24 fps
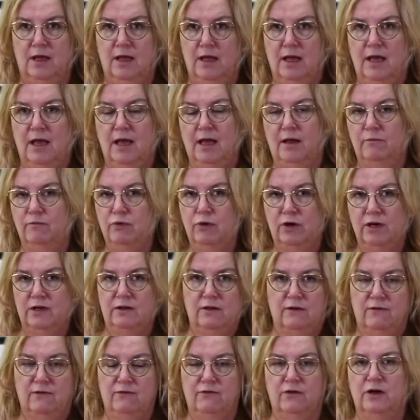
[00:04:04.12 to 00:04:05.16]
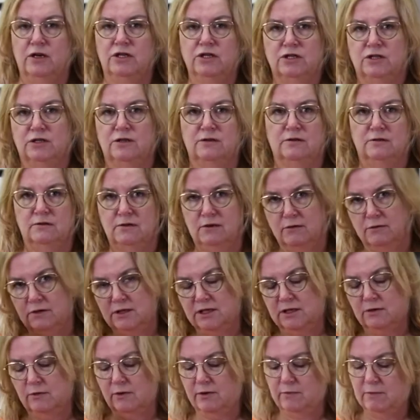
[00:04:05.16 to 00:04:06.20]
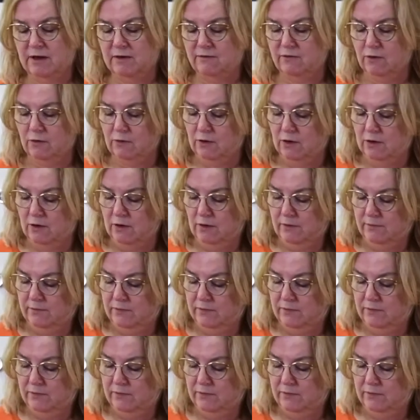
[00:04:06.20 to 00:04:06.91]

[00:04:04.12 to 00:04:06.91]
and put it in the fridge and go deal with my phone call.